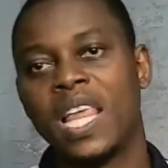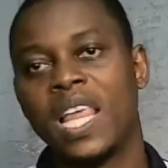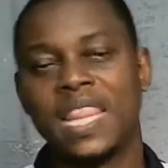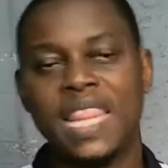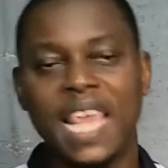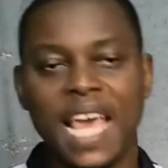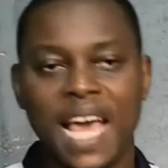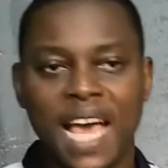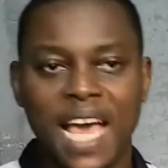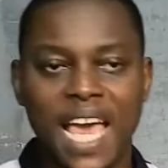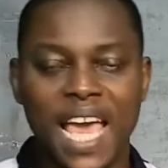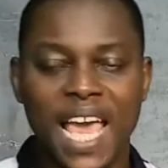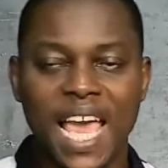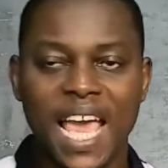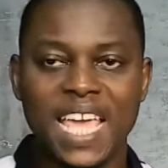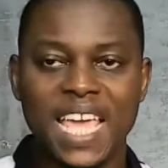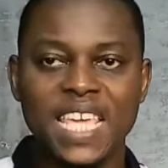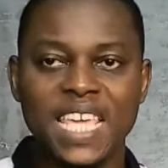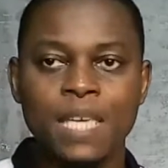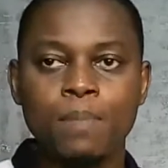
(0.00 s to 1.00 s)
their
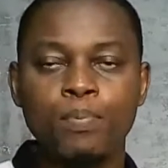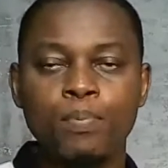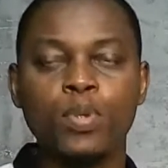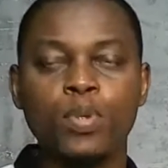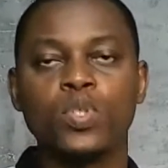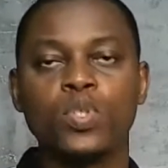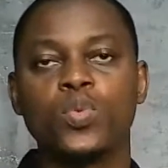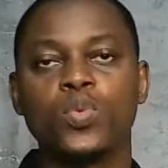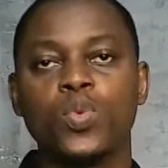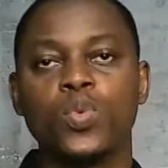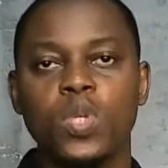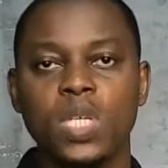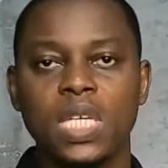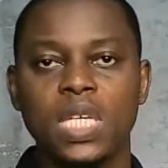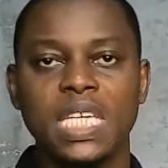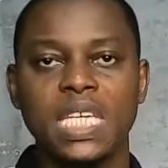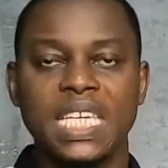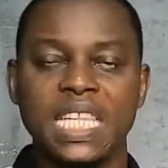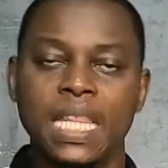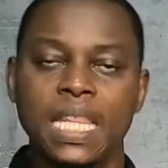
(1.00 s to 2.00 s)
input
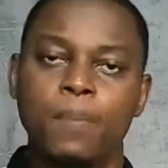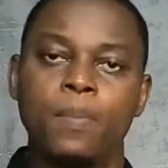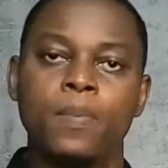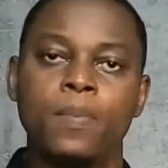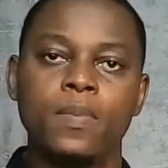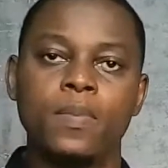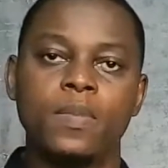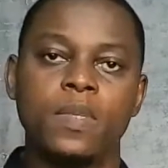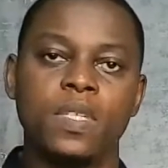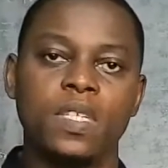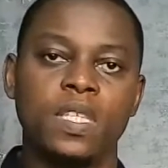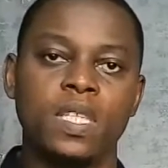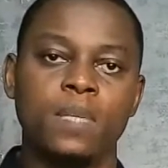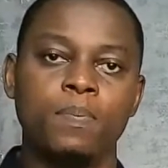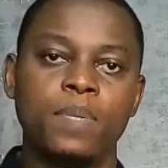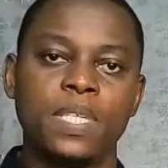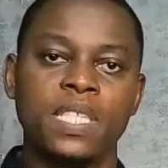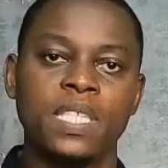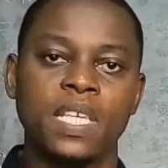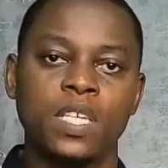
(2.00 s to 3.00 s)
in the
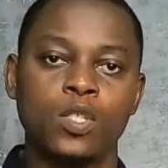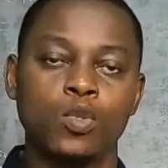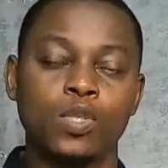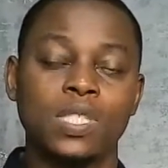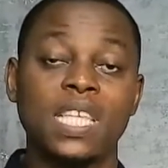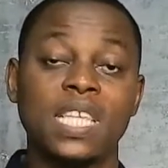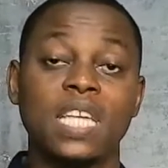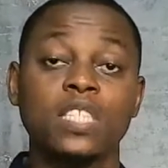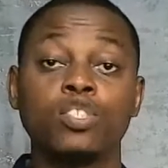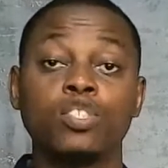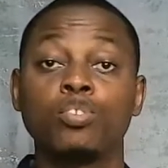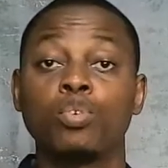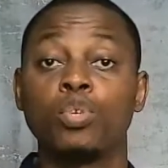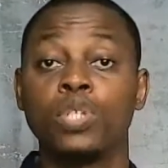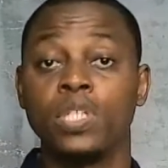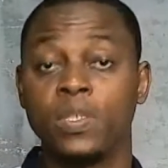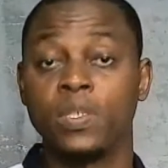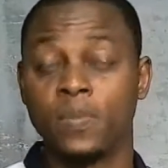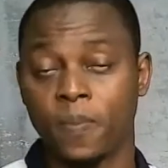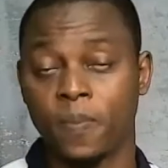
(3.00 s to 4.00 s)
business will start
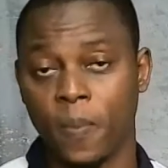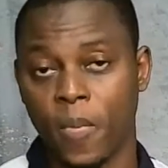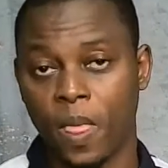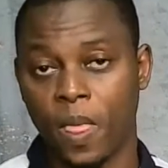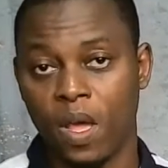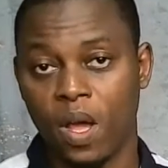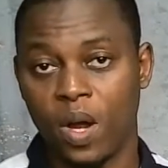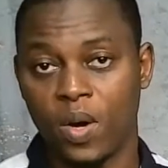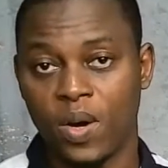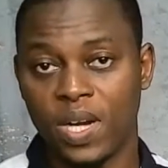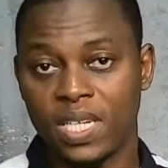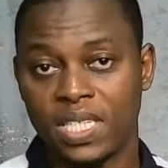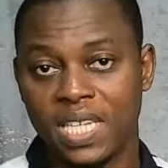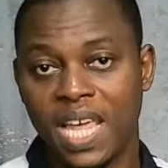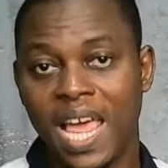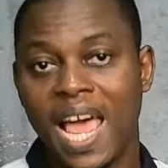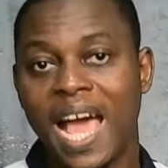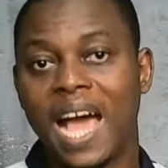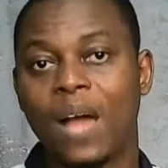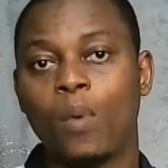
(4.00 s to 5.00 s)
showing. All right.
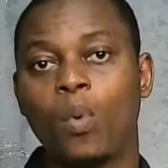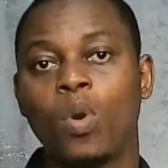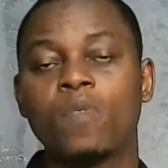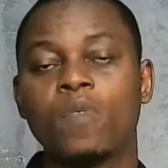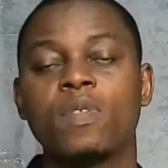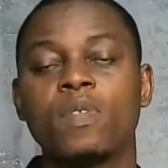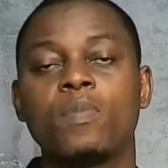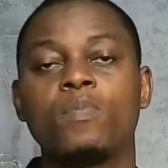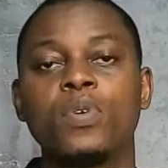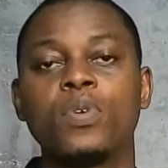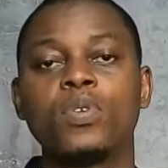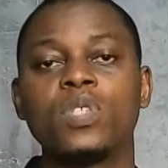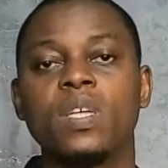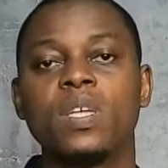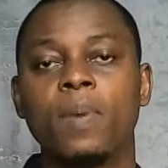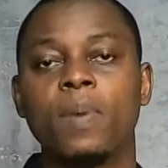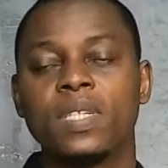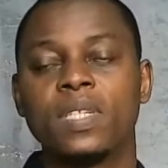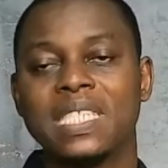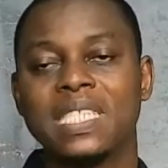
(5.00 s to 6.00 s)
And one of the beauty
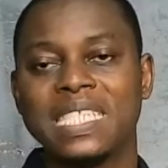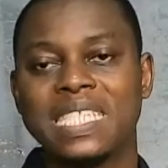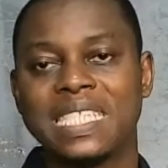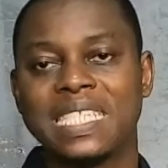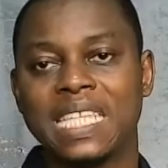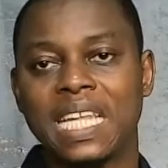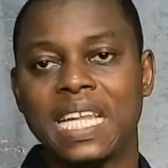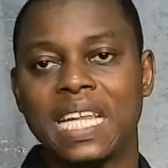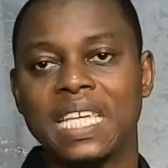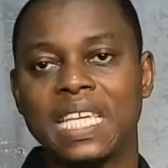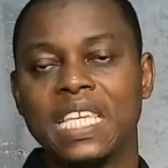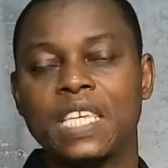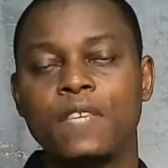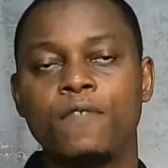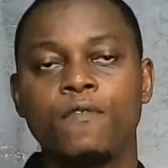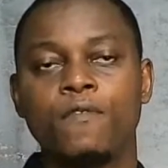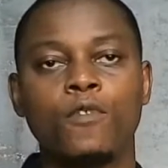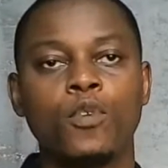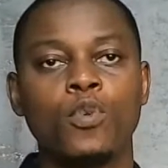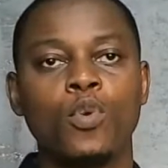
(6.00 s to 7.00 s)
about it is that like
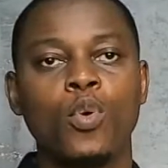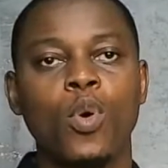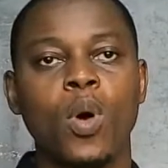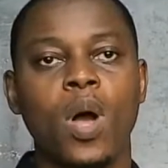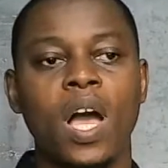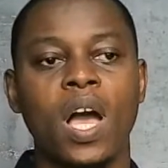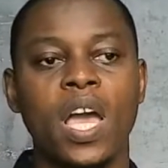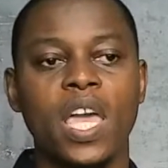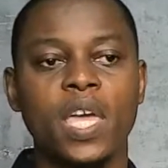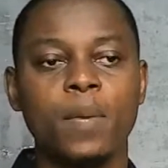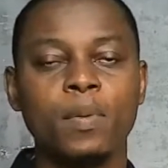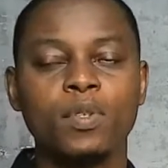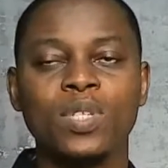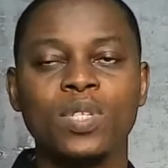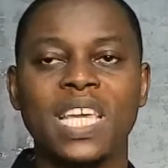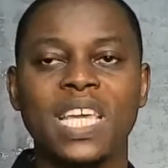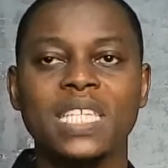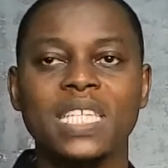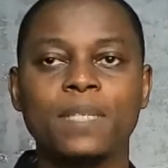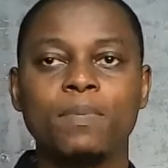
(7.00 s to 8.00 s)
if you are able to
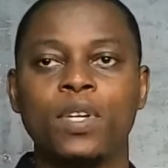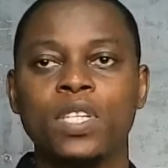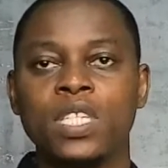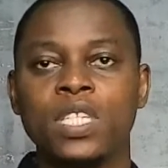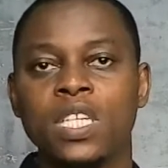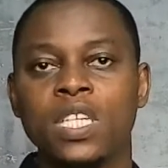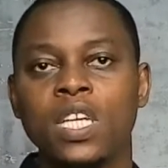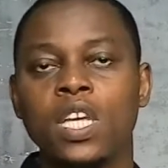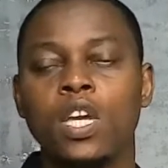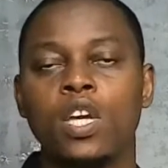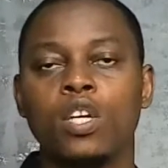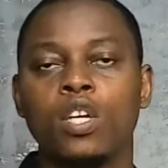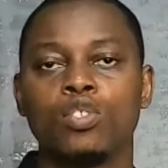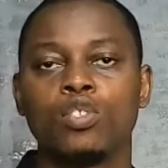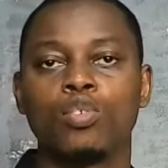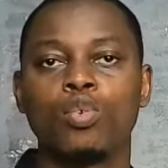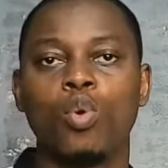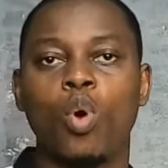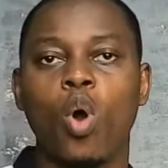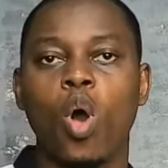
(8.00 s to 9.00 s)
get money
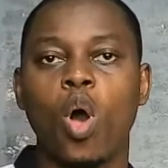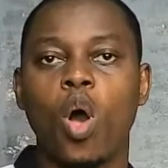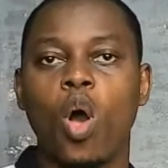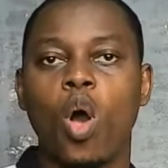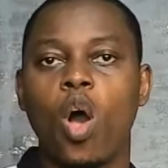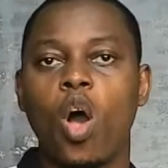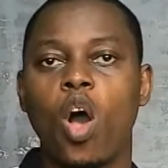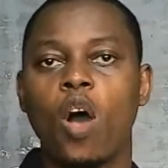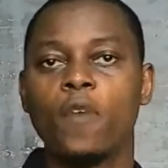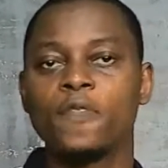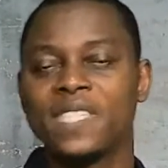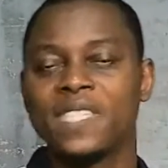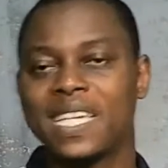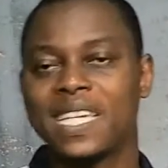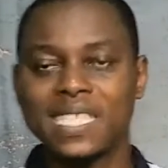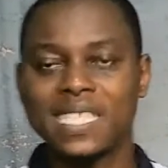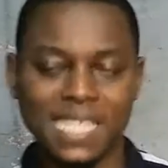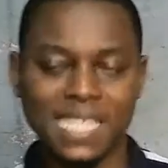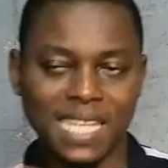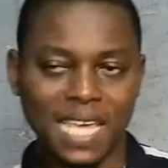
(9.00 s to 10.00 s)
to
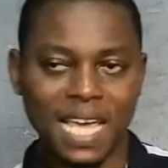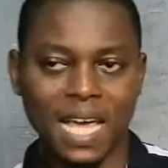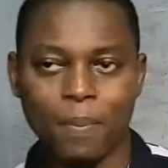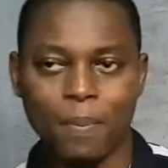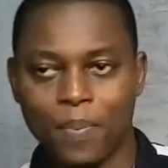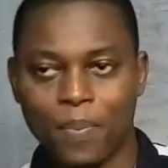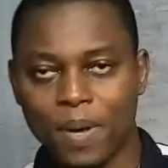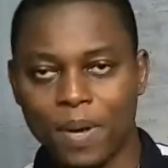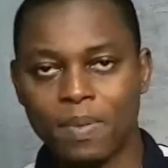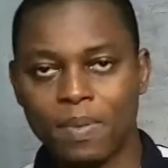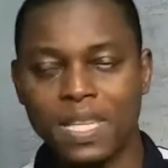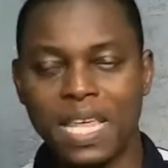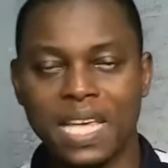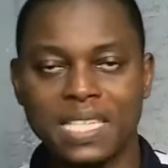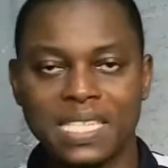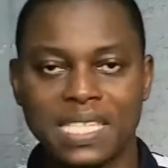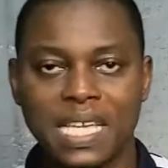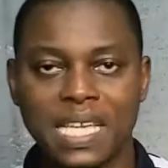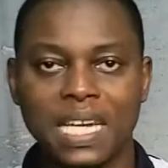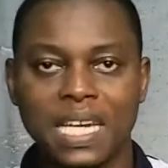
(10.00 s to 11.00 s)
offset their probably their
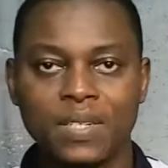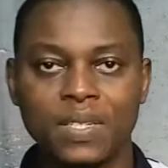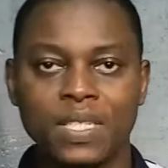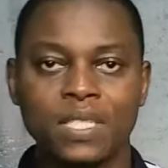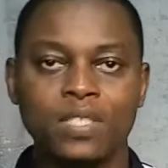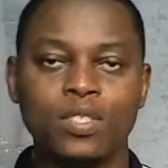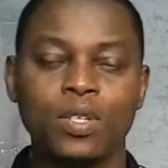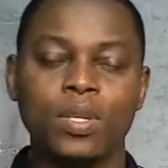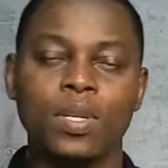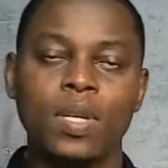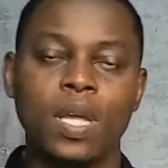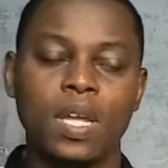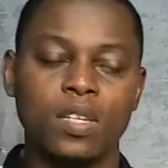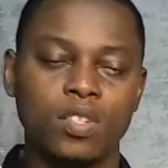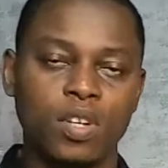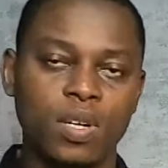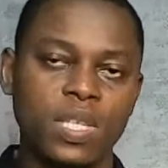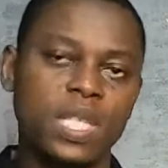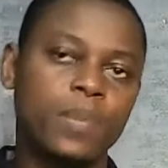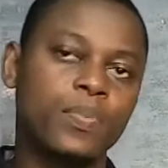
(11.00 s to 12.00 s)
salary
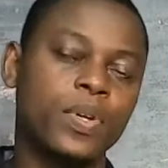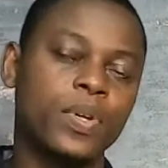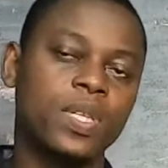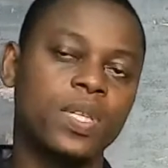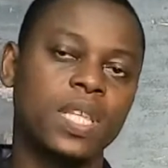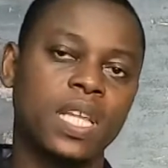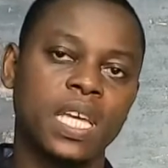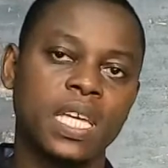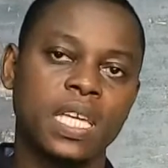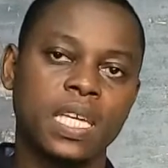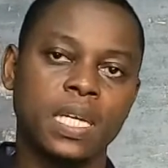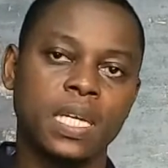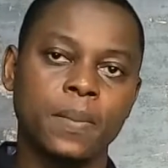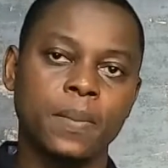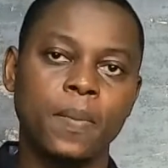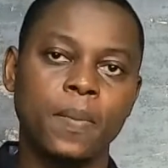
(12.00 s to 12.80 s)
during the period that like